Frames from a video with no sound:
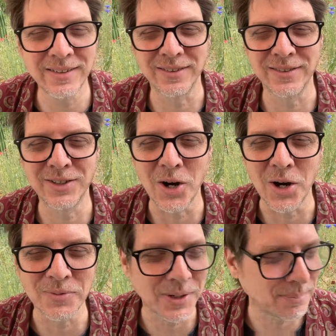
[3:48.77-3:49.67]
just
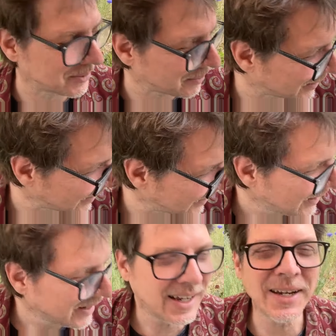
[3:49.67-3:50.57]
coughed up something.
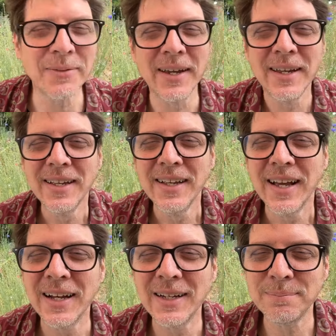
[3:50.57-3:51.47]
Anyway,
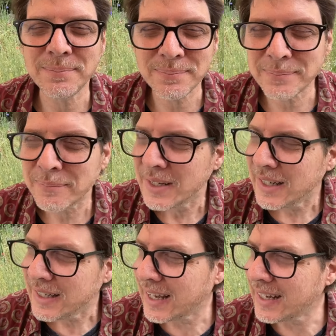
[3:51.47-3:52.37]

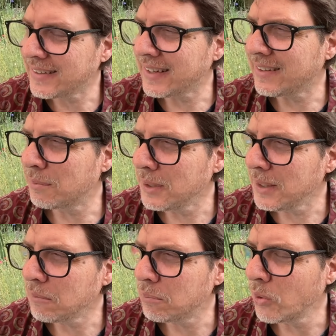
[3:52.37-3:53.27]
it's
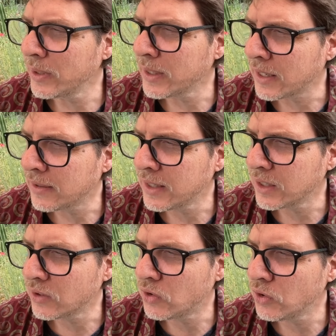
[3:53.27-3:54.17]
really important, I
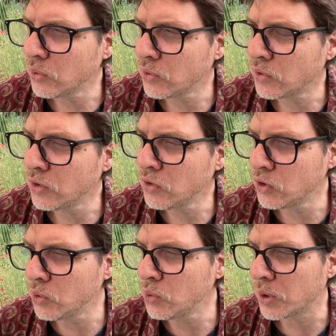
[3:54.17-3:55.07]
think, to
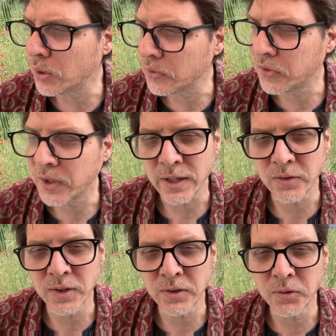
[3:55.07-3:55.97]
do those
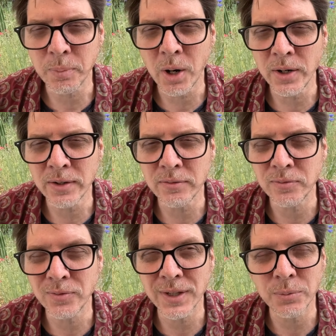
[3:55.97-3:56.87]
things. And it was part
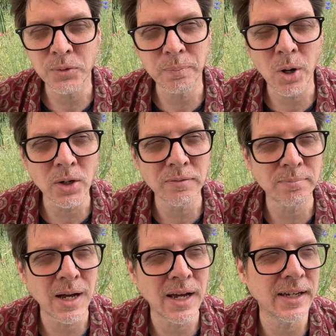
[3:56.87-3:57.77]
of
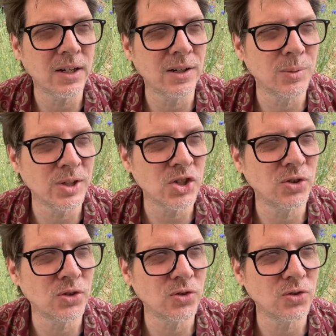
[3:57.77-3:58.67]
my
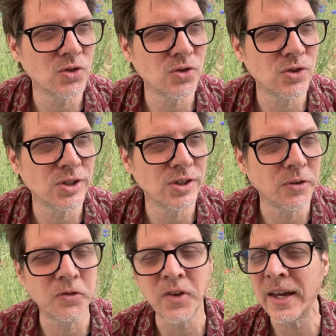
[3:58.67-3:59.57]
original
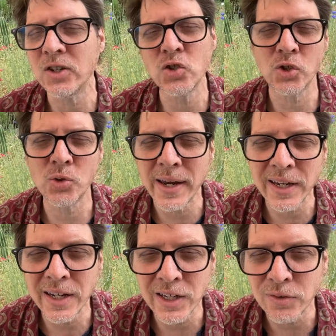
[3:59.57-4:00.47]
Zen
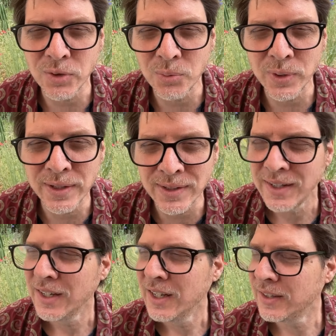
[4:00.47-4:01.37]
training, if you will,
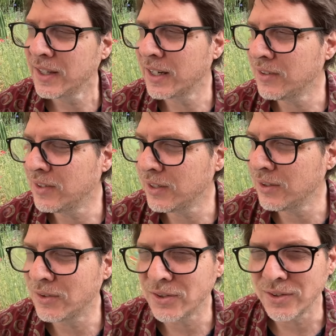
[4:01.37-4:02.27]
that I
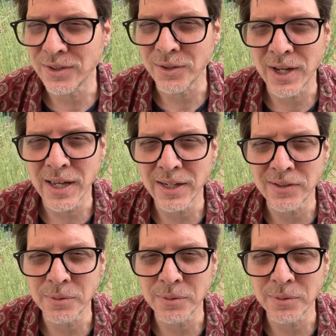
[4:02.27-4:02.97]
did, to, you know, kind of to